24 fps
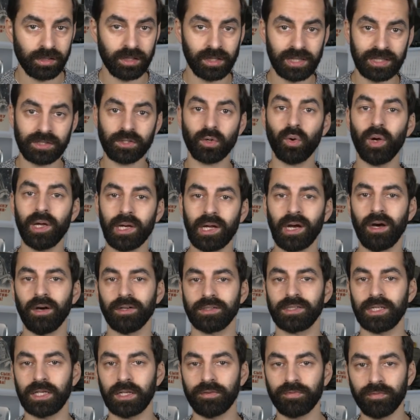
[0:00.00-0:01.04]
is that it's quite
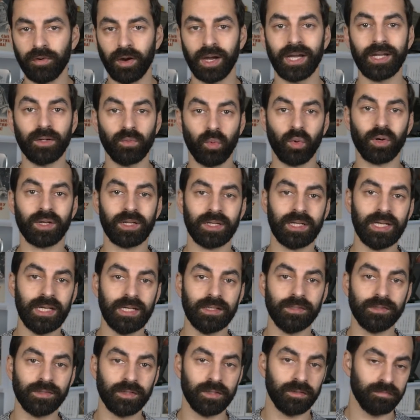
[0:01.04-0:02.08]
hard to define what it
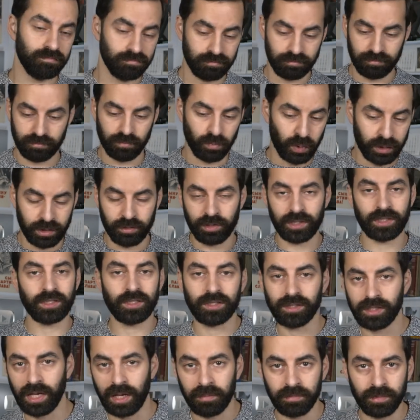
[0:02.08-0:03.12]
is and whether it's
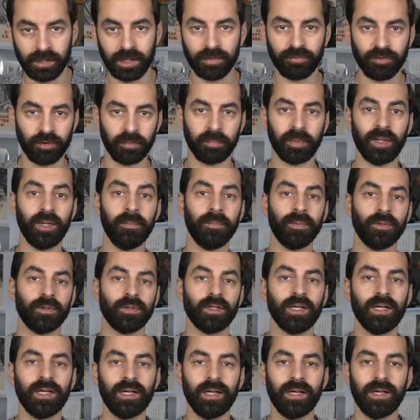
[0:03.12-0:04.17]
the same to different
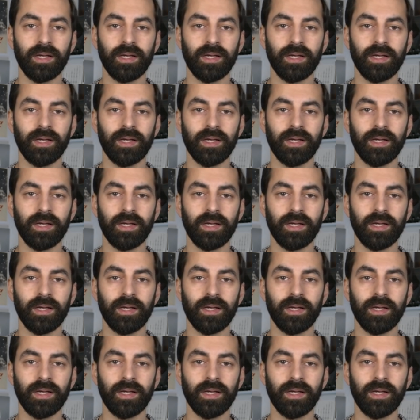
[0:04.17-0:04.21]
people.